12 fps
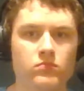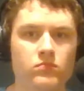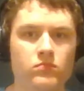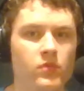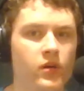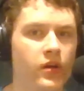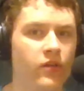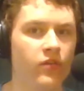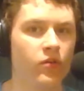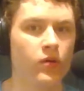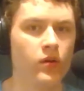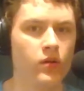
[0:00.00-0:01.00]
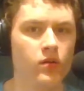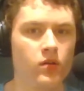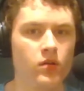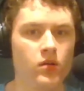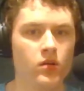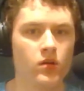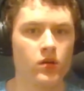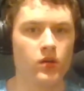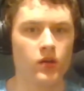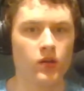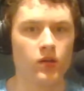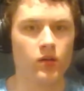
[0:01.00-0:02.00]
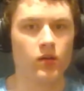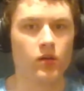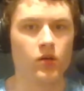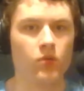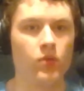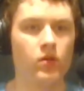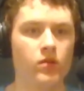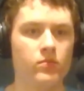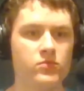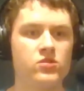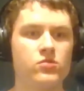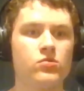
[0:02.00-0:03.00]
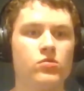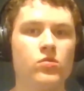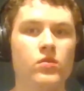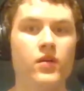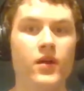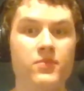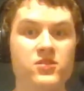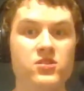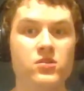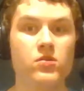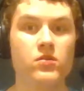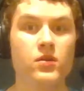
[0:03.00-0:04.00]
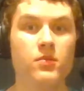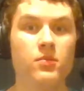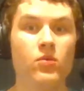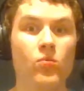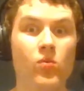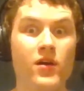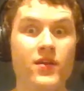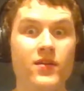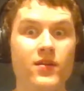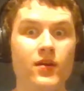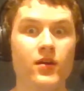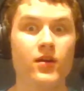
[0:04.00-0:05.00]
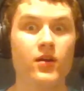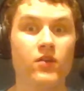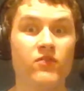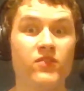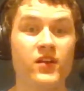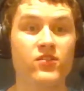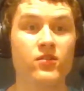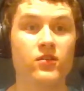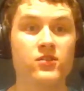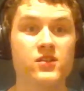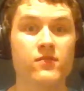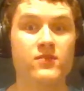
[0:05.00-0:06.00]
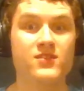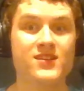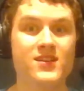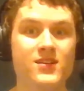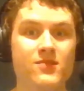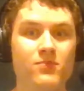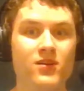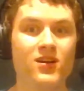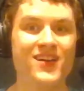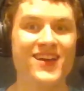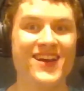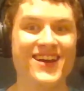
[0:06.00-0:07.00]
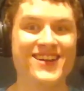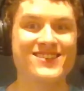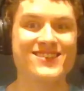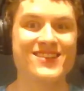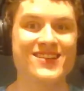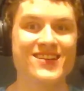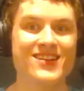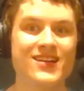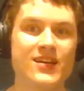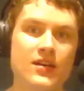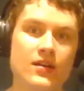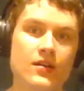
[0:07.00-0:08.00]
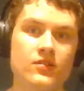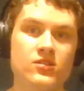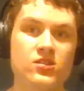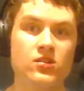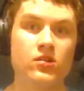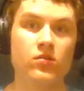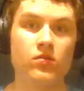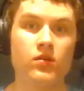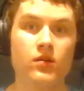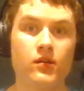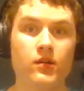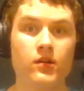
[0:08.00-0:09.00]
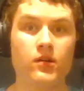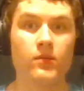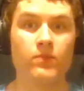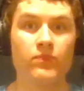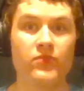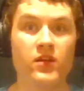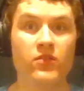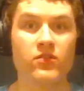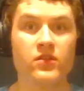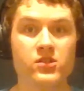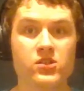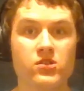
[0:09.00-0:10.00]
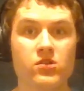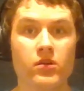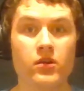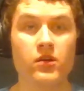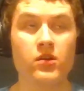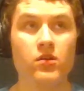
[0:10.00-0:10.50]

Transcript: Hi, everyone, and uh, welcome to episode number one of Nate Dog 17 podcast. So, uh, get things started.